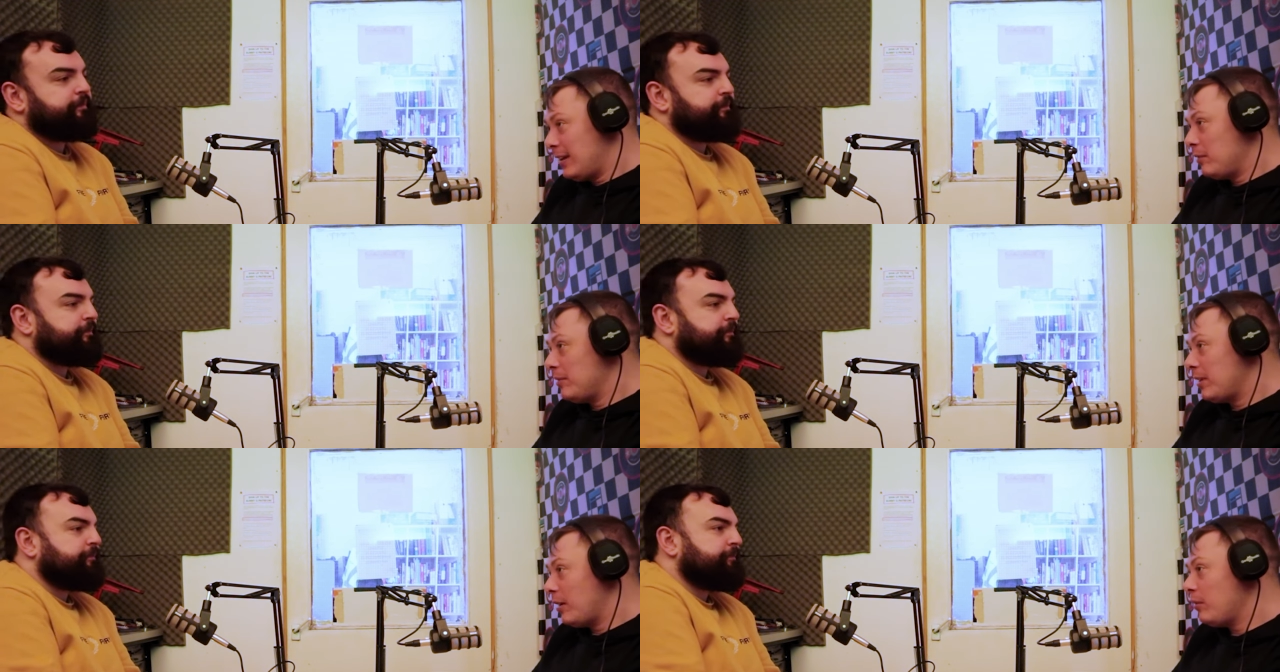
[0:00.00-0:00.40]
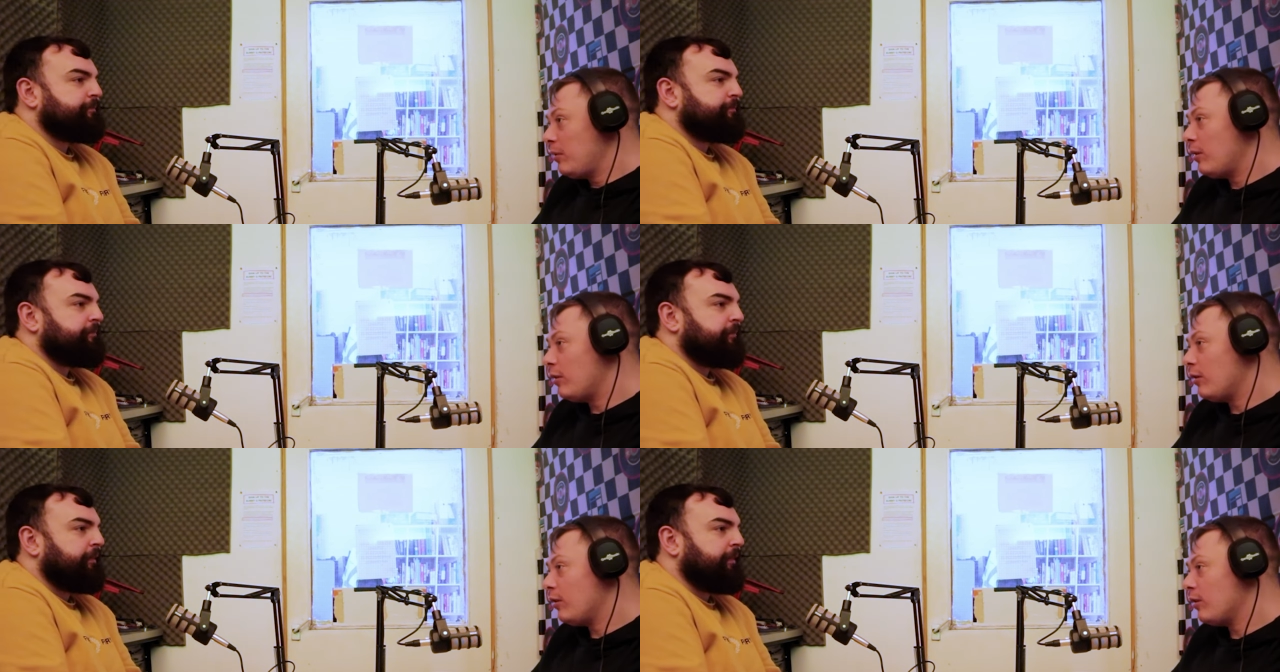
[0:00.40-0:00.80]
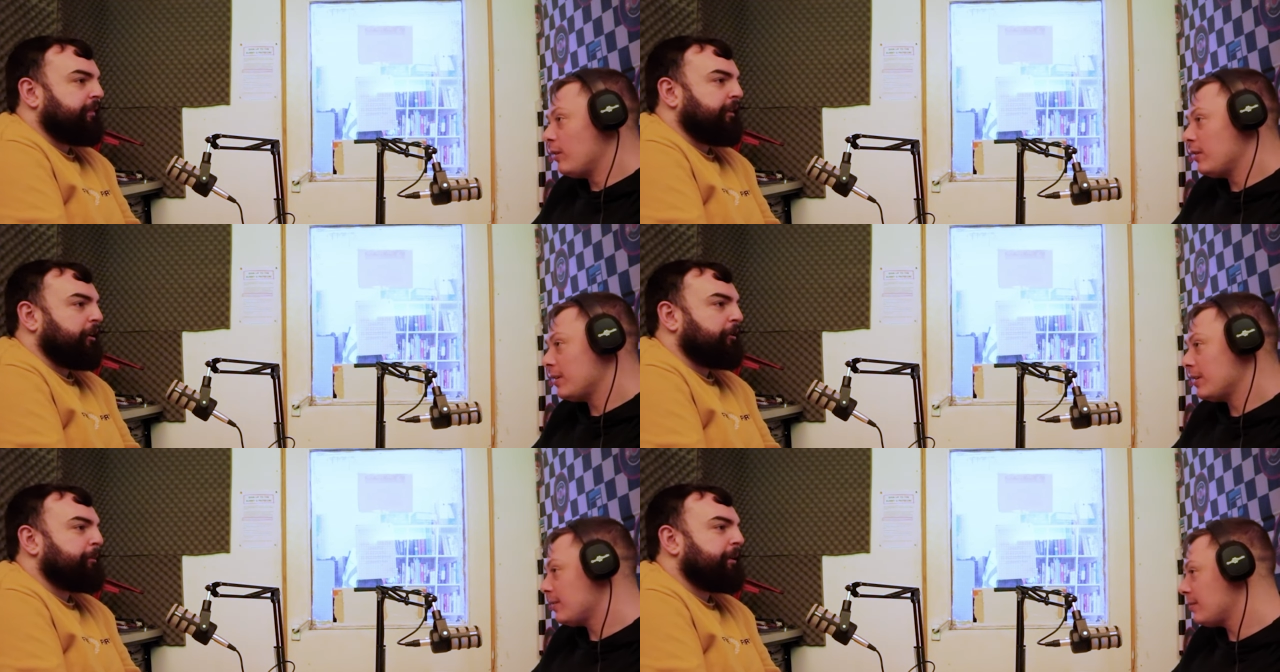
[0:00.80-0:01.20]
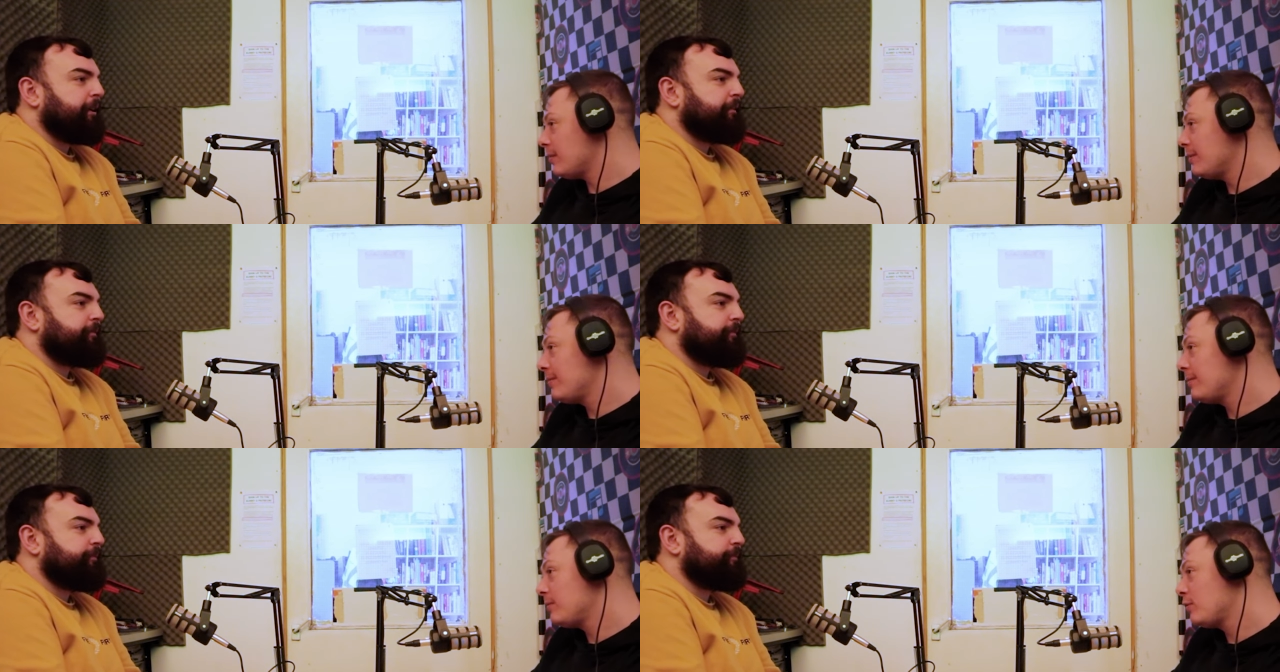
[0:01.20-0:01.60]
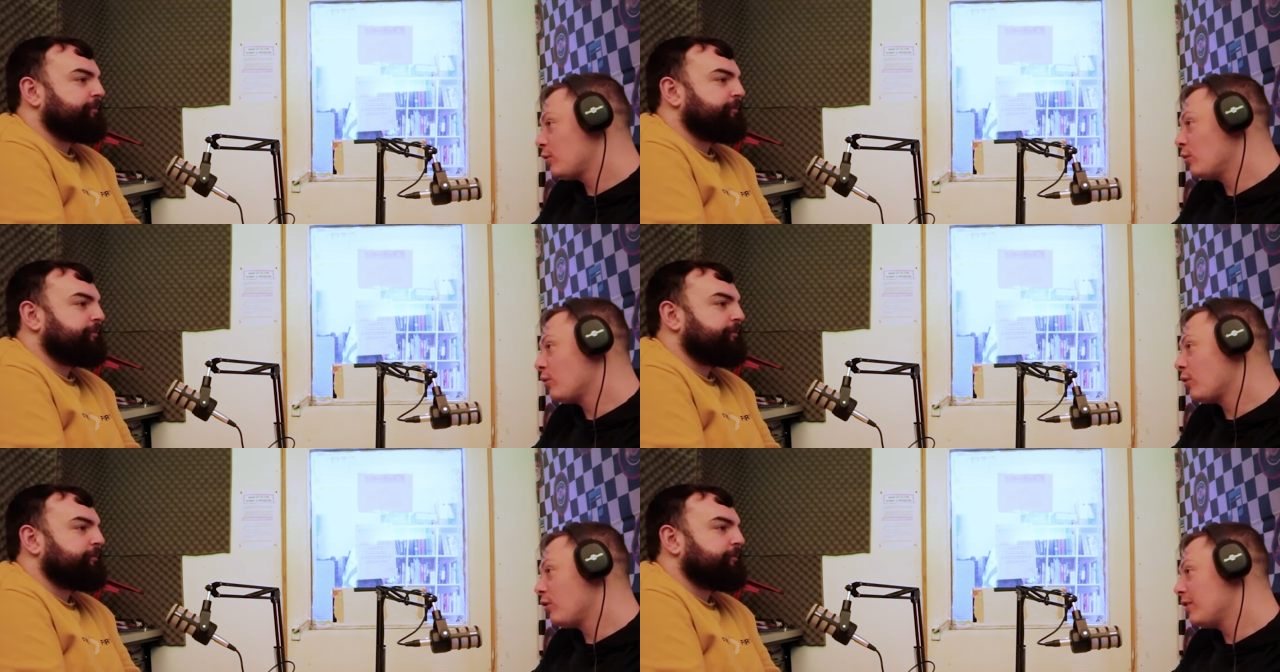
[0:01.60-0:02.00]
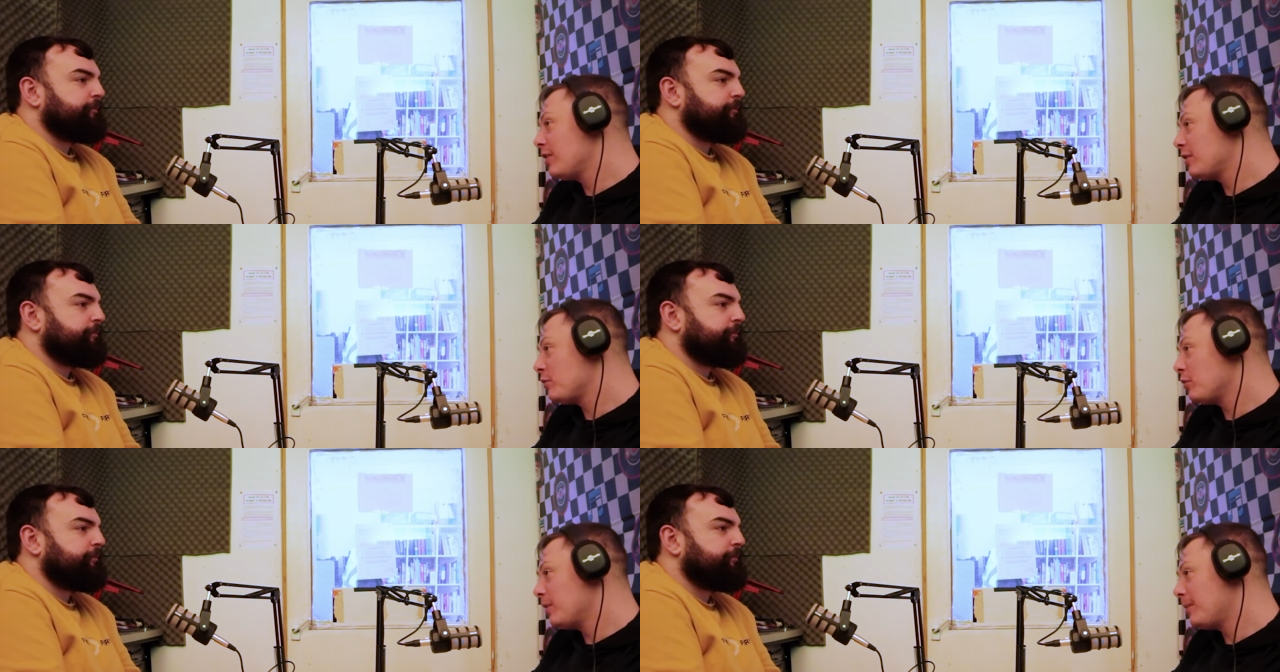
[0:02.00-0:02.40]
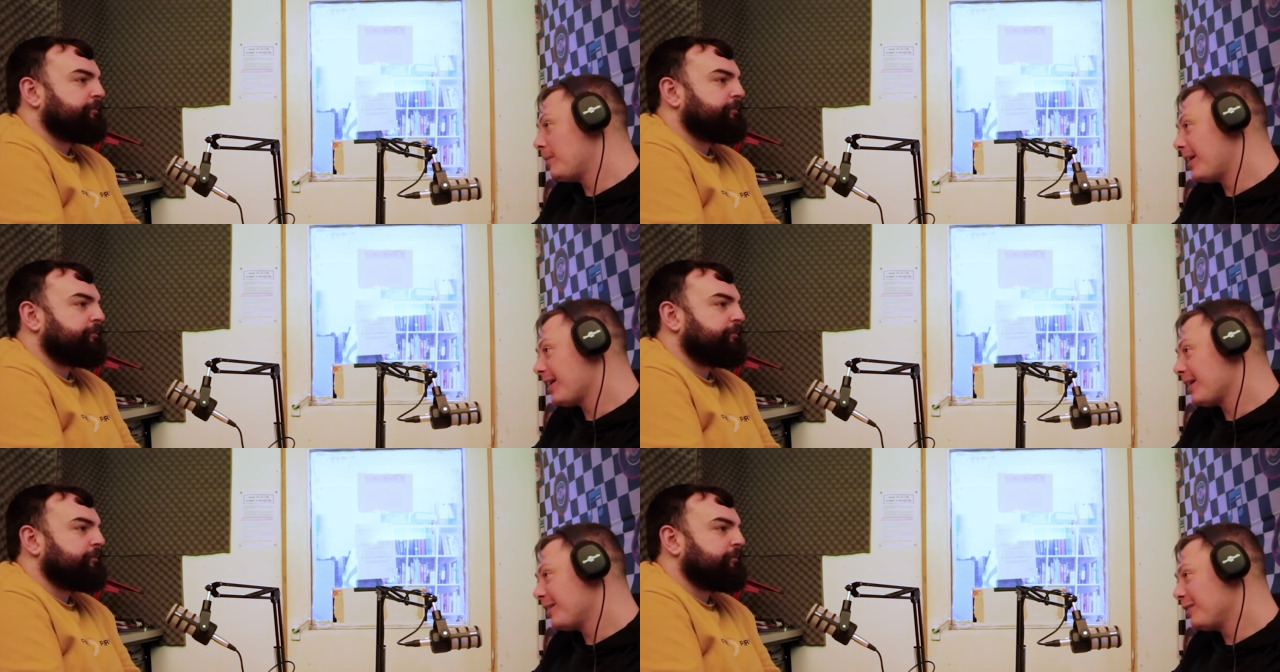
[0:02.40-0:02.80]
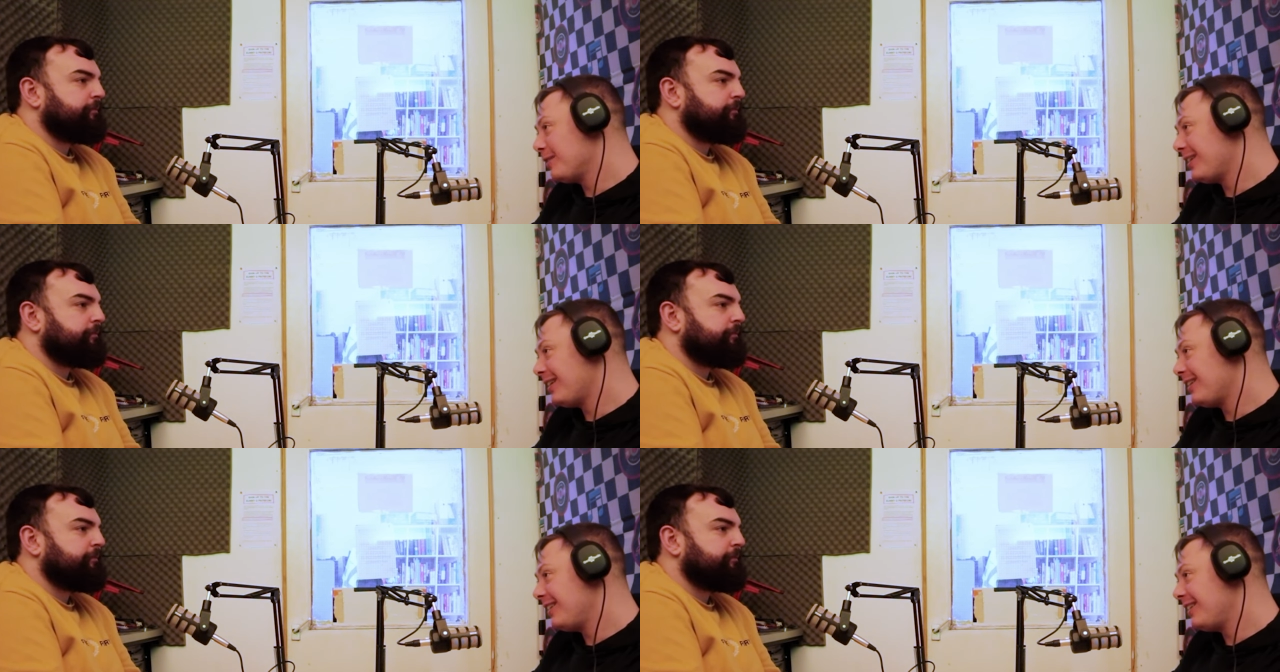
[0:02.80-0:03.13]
Speaker 1: 0-0. Oh, stalemate. Don't go to the Tony Macaroni